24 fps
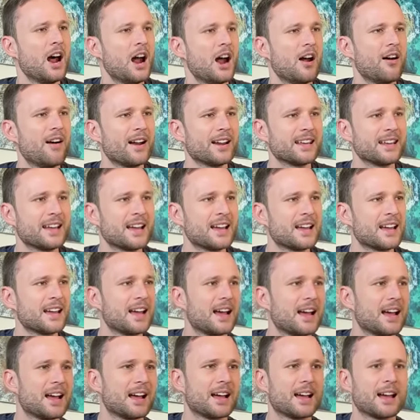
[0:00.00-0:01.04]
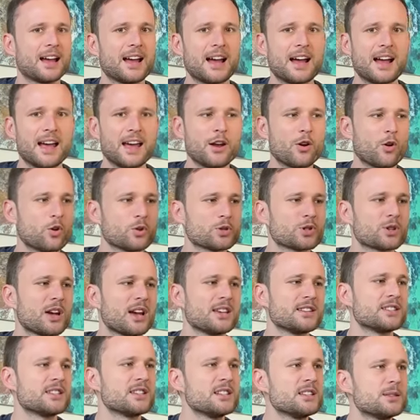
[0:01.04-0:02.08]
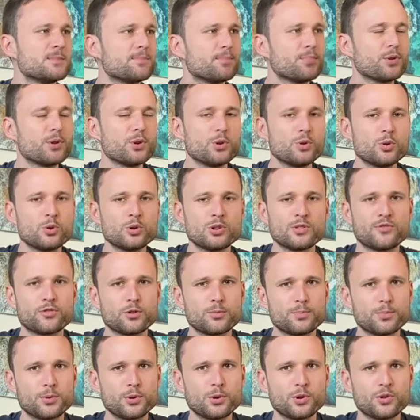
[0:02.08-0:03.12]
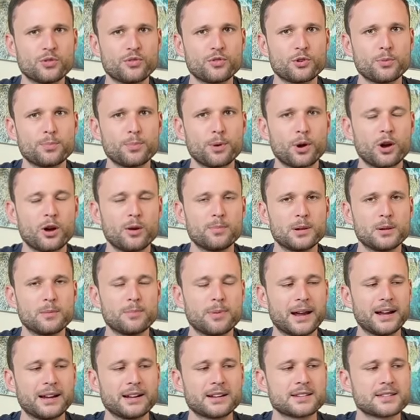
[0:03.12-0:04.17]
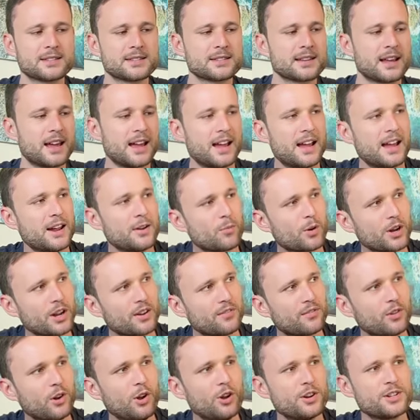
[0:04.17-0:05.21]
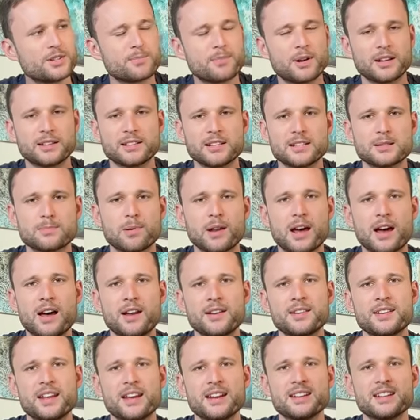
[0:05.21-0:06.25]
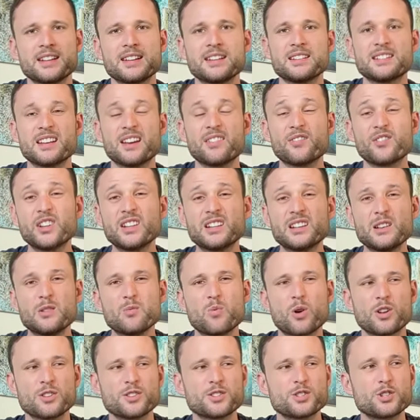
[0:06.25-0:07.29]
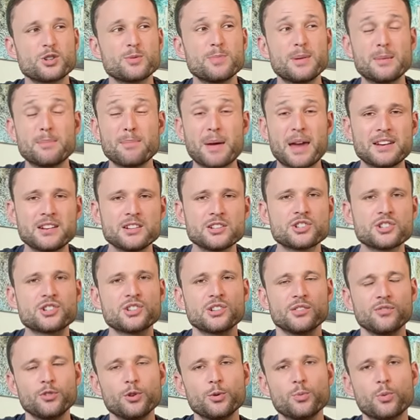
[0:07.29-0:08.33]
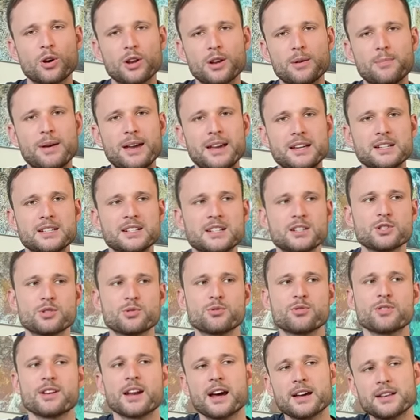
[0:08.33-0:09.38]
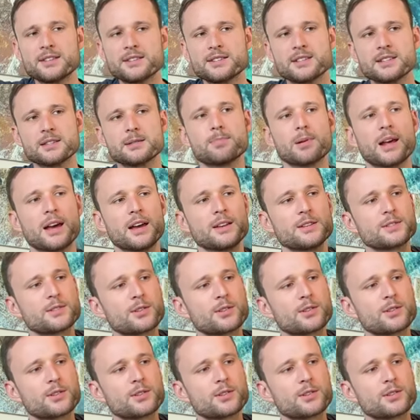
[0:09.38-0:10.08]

Alrighty. It also has these beautiful, beautiful purple backs. And what I've learned about this plant, that it definitely wants to be managed if you want to make it into a nice display.